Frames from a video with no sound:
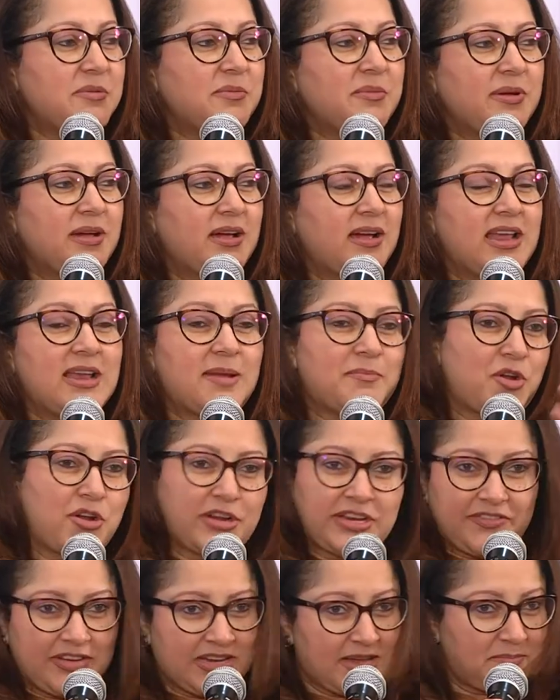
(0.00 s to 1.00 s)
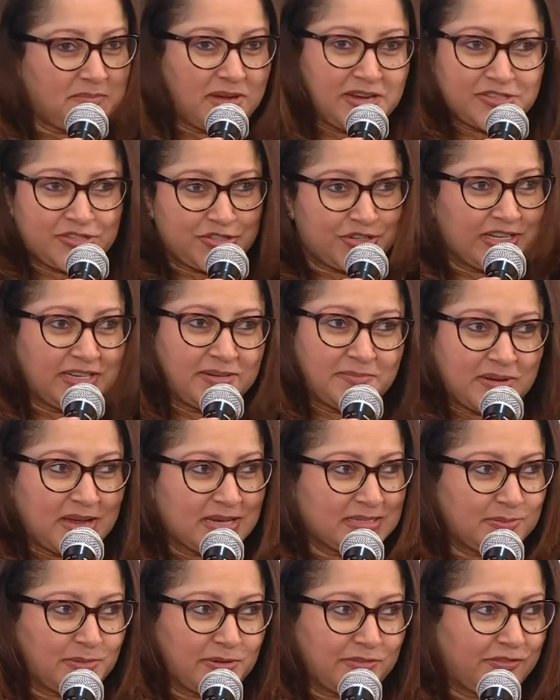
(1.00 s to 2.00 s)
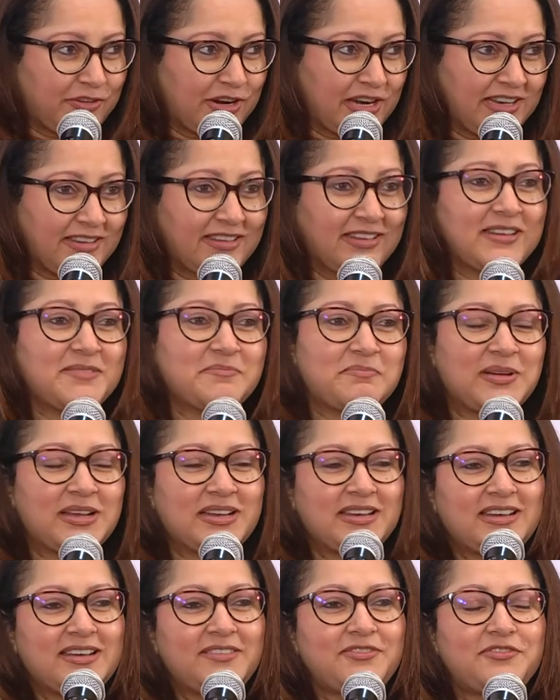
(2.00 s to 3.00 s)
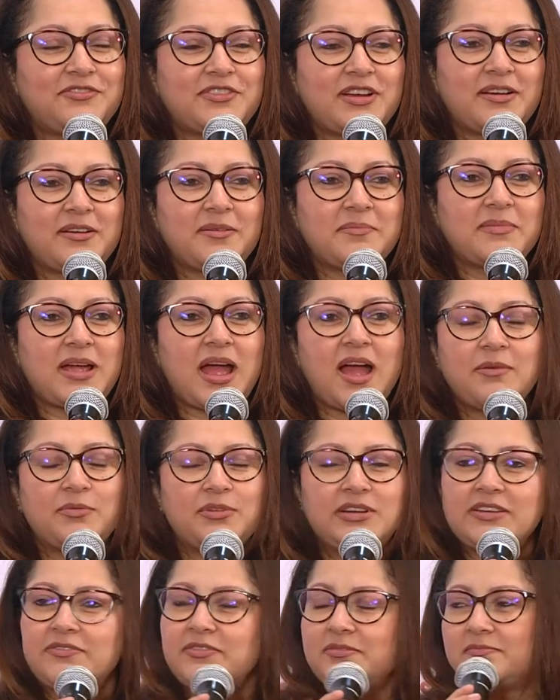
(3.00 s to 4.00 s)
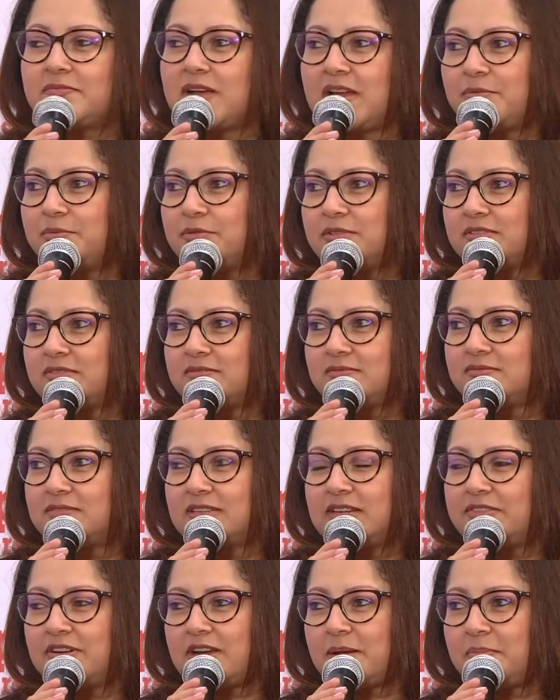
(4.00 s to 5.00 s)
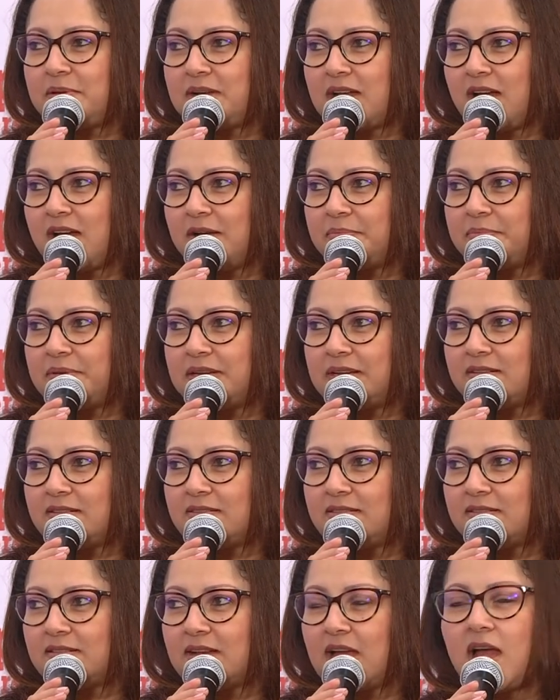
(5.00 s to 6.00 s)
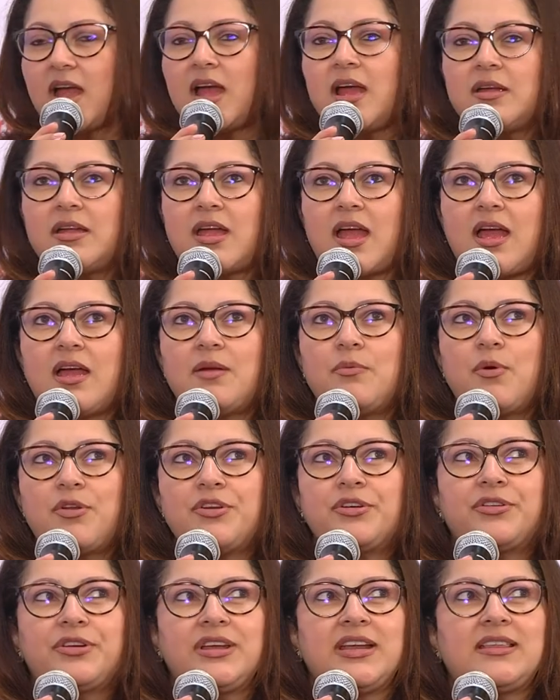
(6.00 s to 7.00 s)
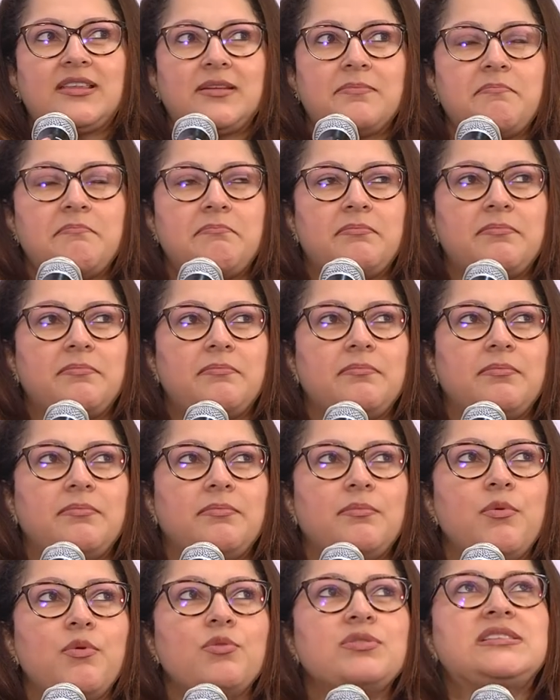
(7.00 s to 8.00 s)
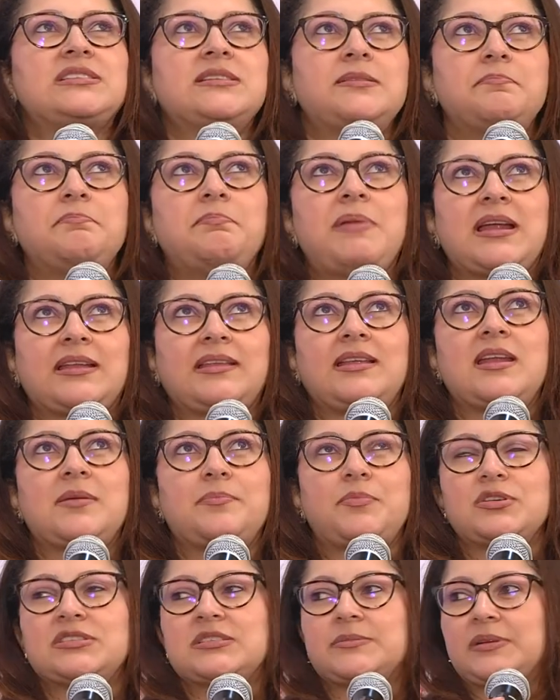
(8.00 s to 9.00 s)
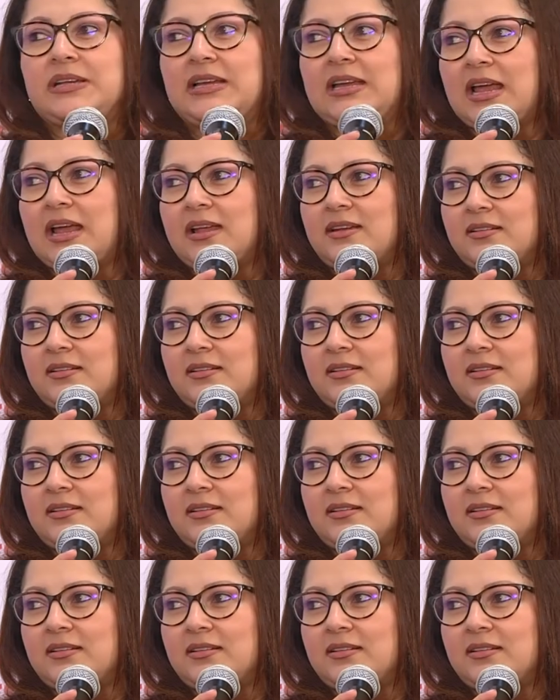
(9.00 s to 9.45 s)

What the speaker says: And I'm not giving up my Australian passport for anything. But if I would give it up in a heartbeat. I want to create the most impact that I possibly can.